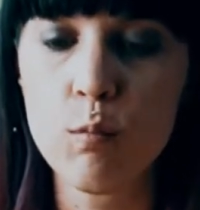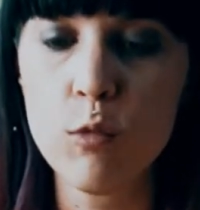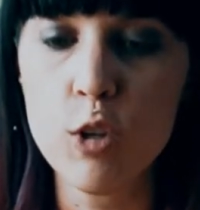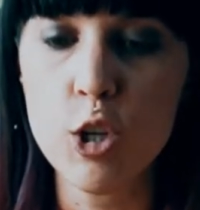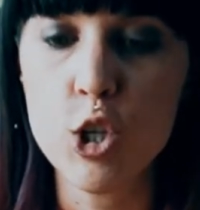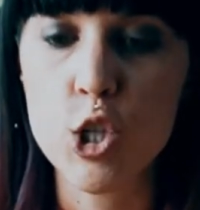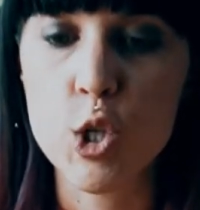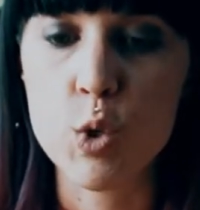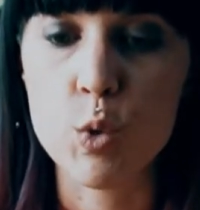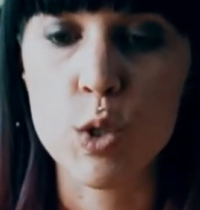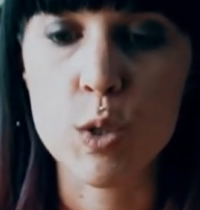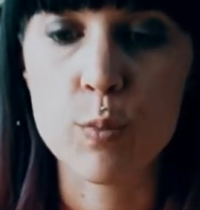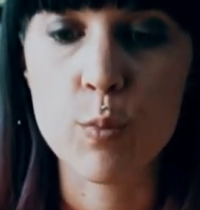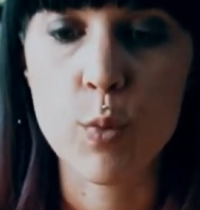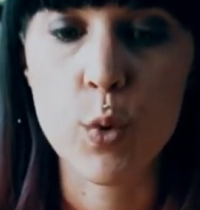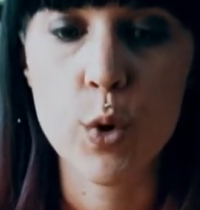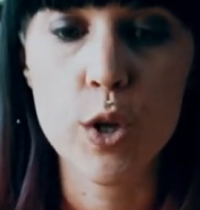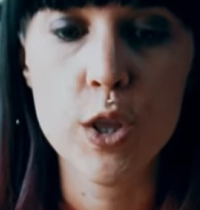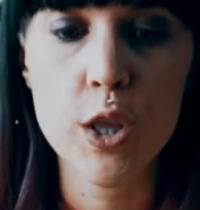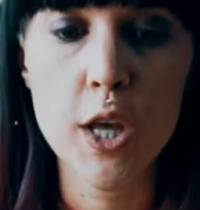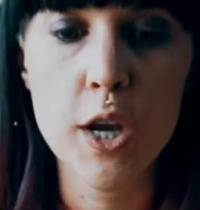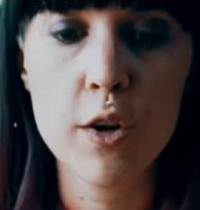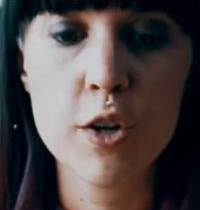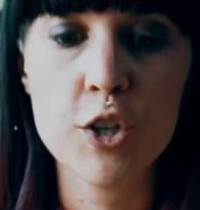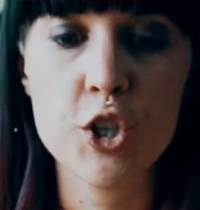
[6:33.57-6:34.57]
She was born
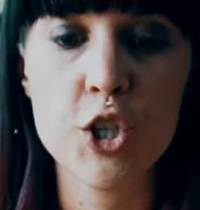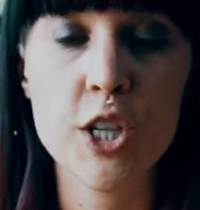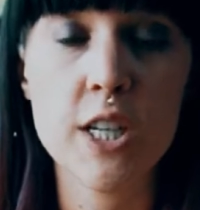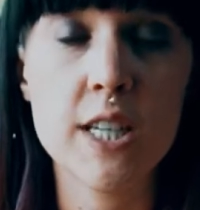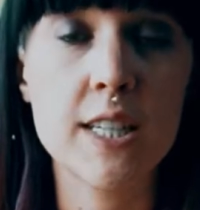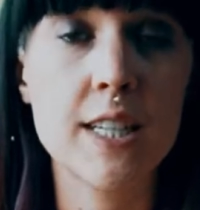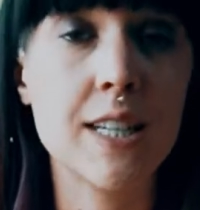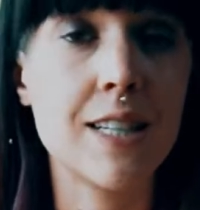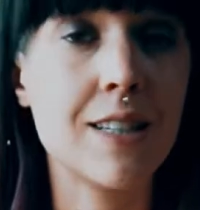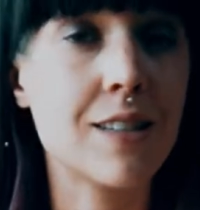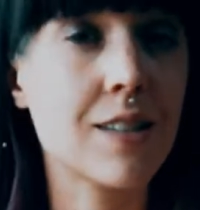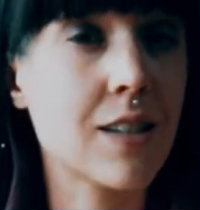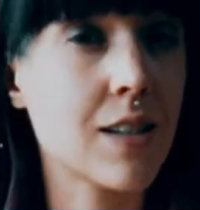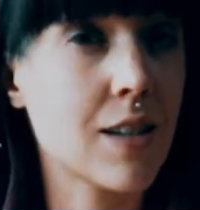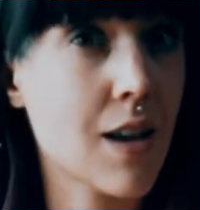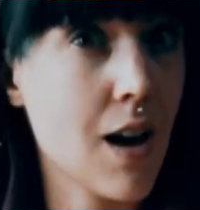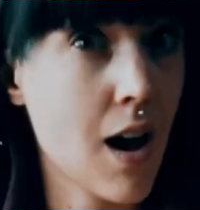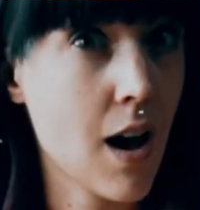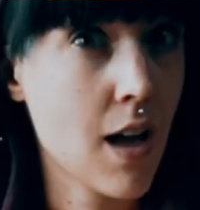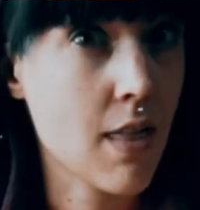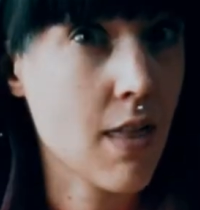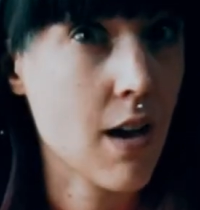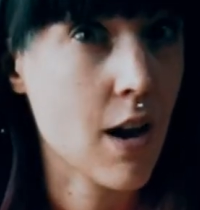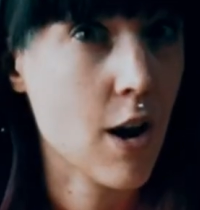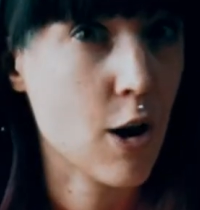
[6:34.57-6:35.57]
there and she intends to
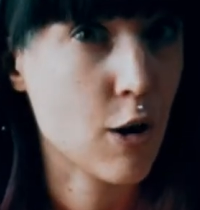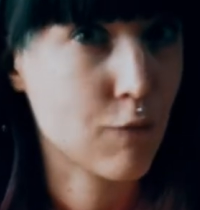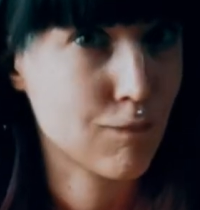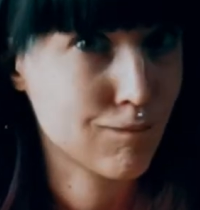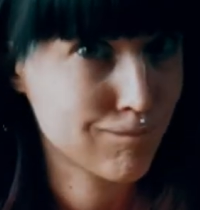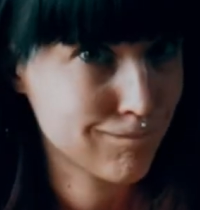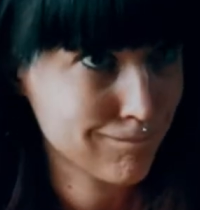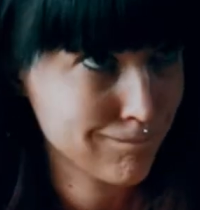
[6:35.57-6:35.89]
die there.